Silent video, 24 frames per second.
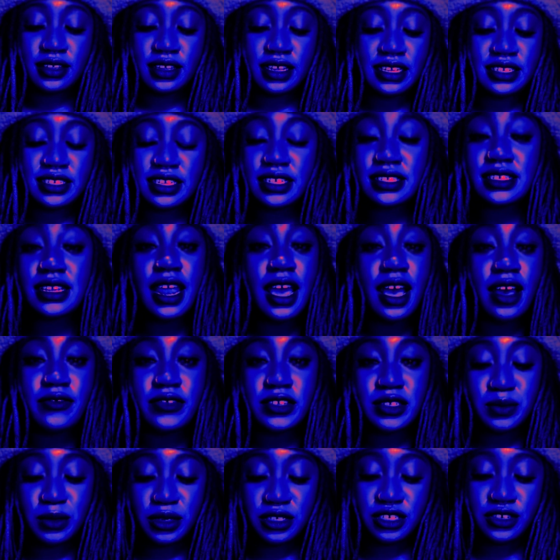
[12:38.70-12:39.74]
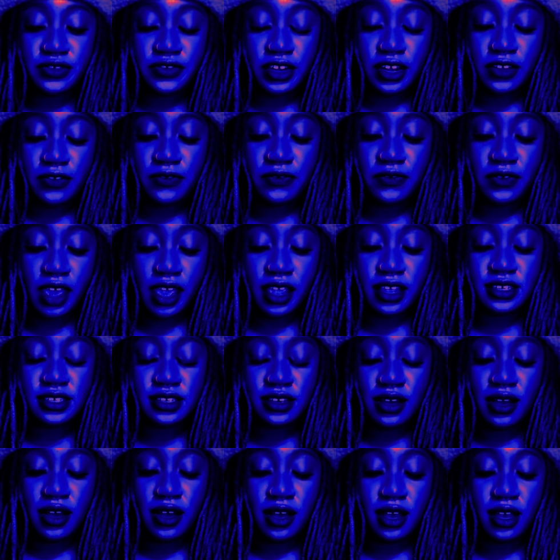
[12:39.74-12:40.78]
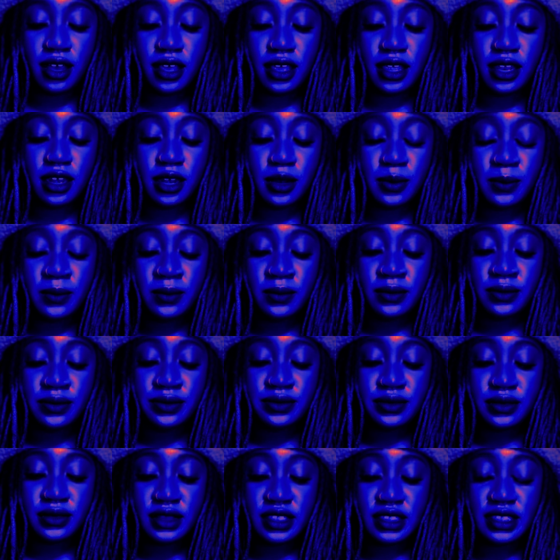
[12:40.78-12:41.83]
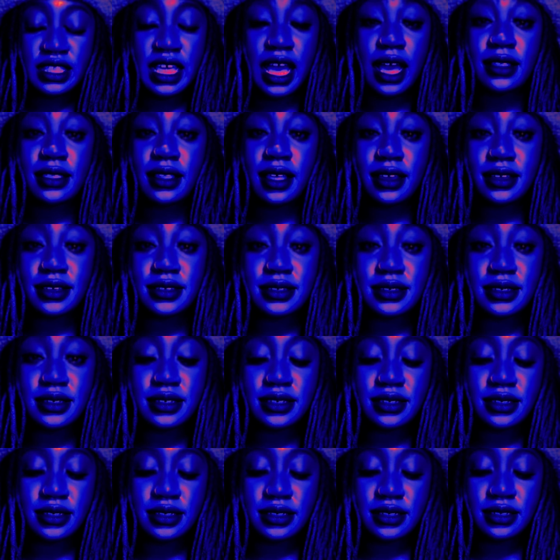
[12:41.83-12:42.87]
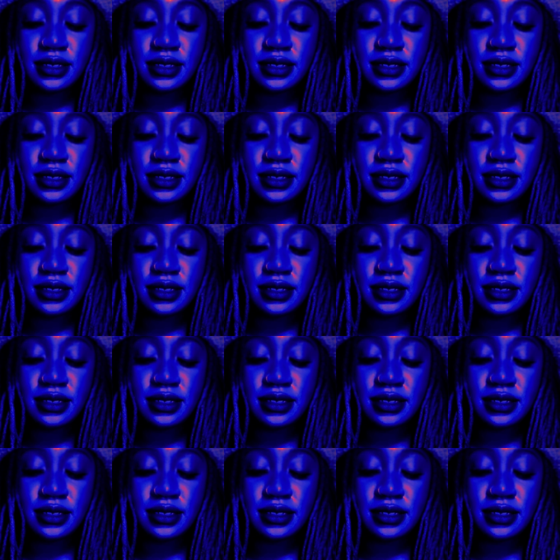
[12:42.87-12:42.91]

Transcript: it doesn't have as much of an effect on that legacy.